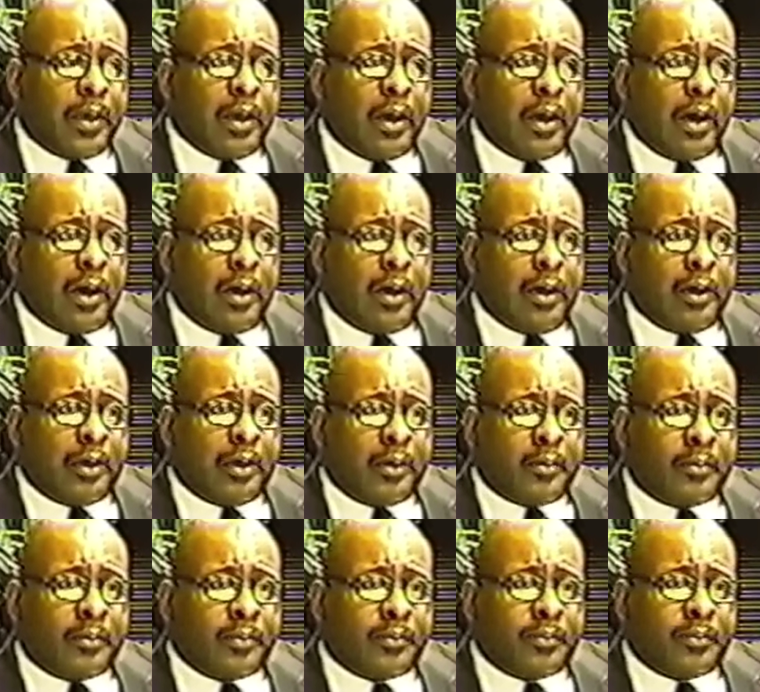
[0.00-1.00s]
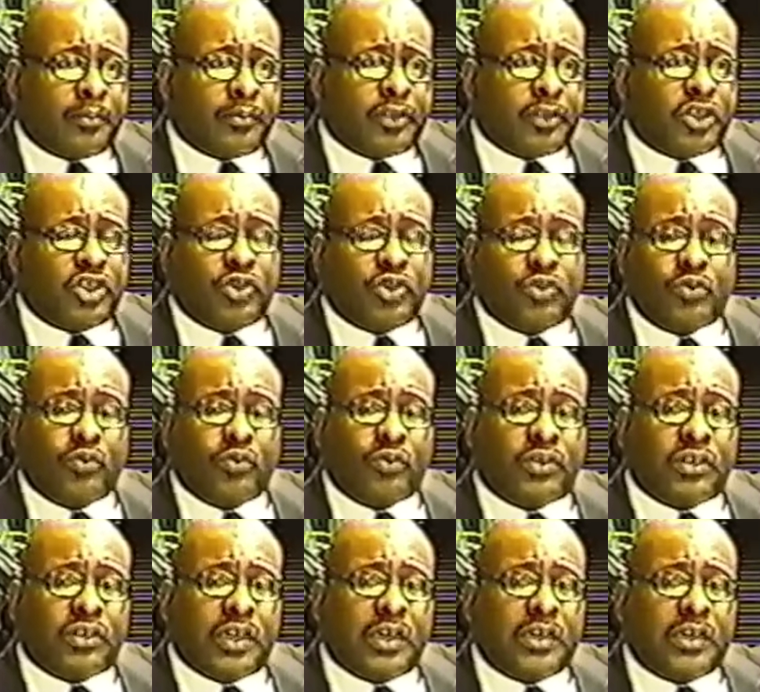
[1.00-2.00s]
the Jews
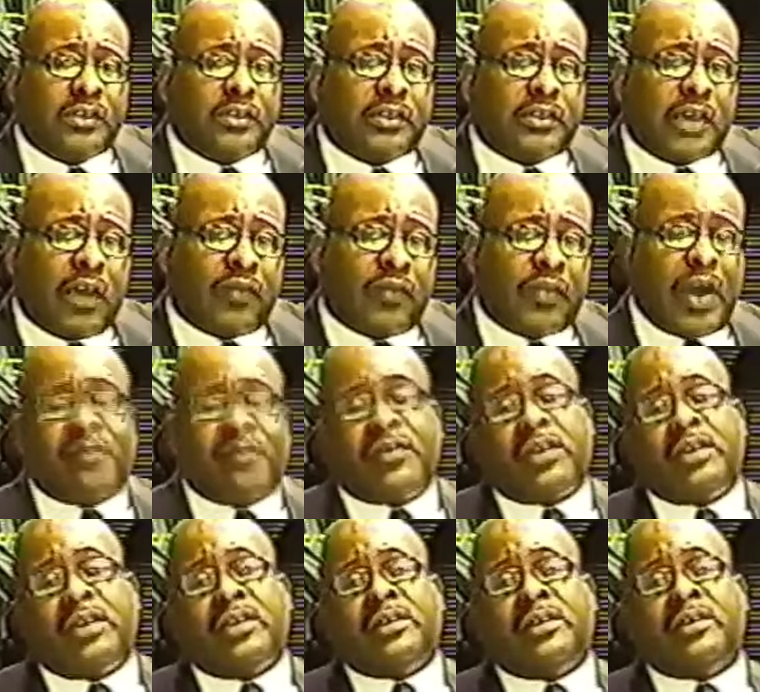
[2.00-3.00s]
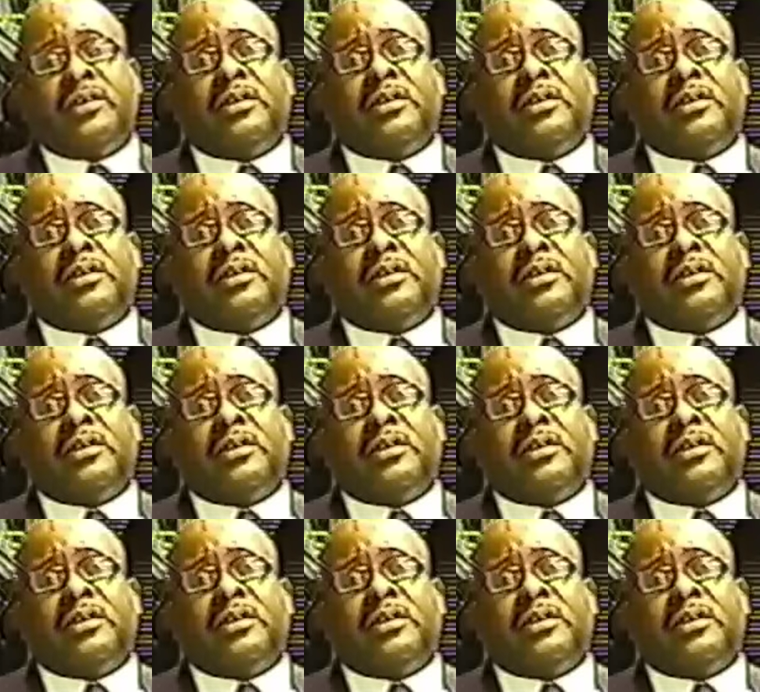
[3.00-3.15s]
in South Africa